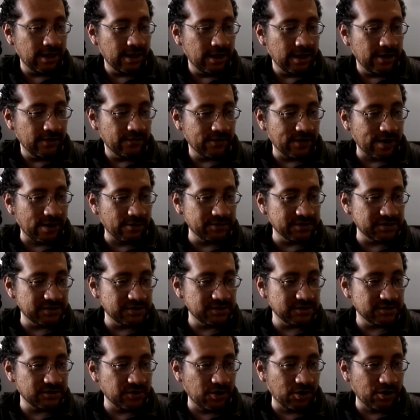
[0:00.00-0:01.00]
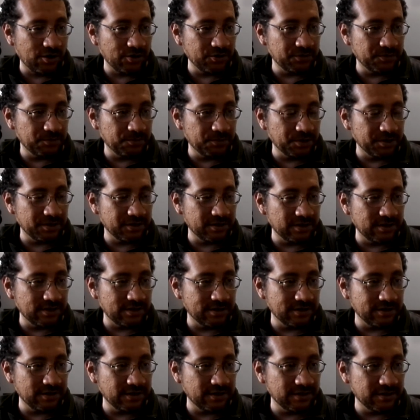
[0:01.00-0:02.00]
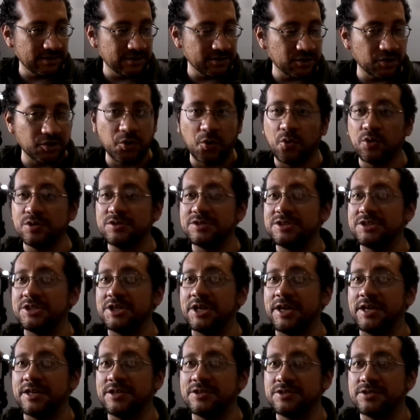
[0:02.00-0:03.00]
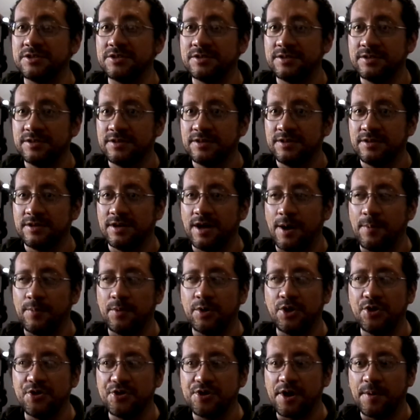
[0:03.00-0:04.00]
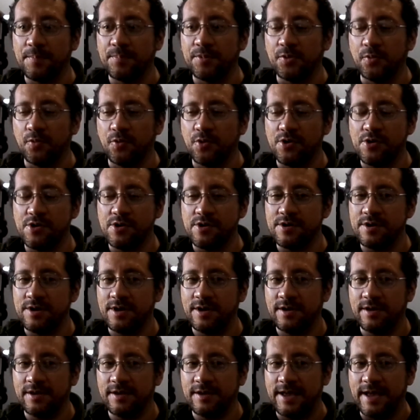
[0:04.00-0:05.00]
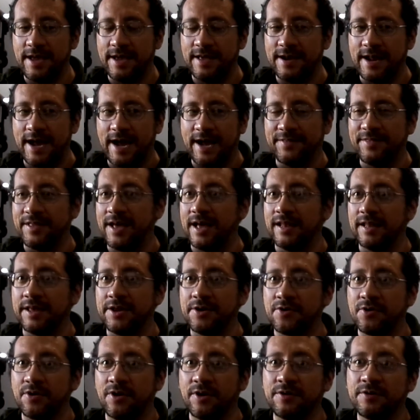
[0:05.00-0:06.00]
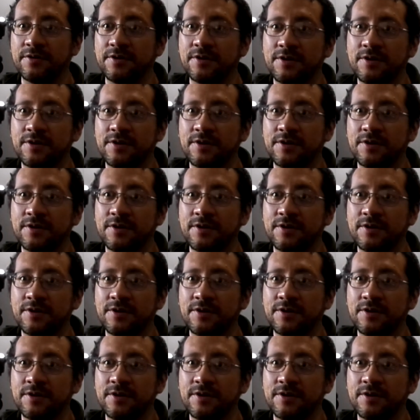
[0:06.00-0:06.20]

Forgot what this is called, but the chords change. I'm going to look up the word and add that later on.